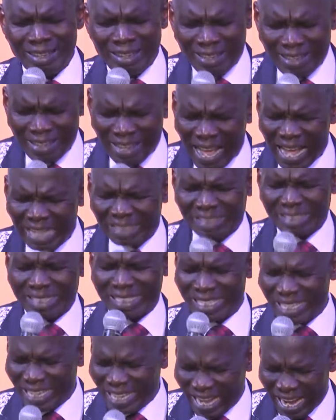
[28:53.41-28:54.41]
let
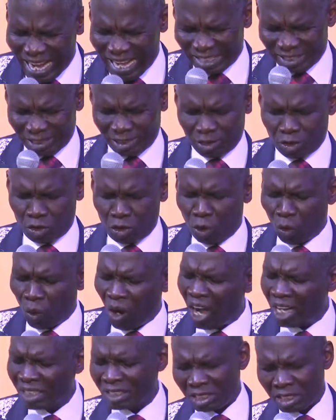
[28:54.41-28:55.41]
tears do
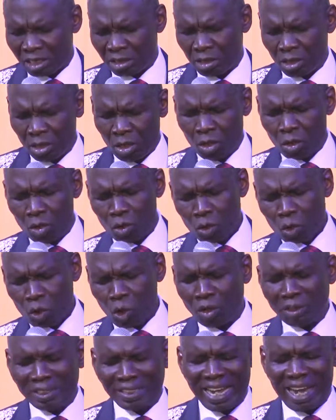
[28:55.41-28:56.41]
what?
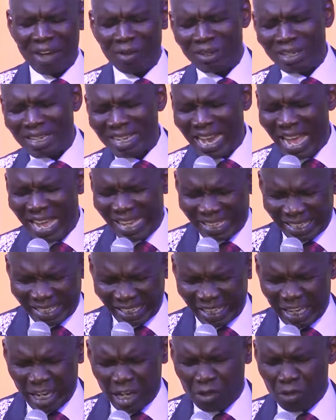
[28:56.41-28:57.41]
Run down like
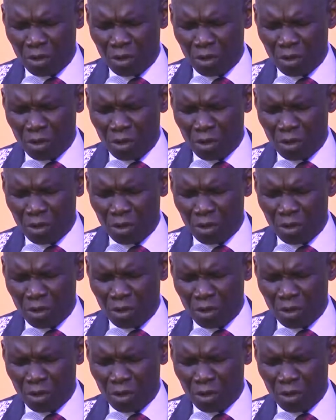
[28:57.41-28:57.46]
a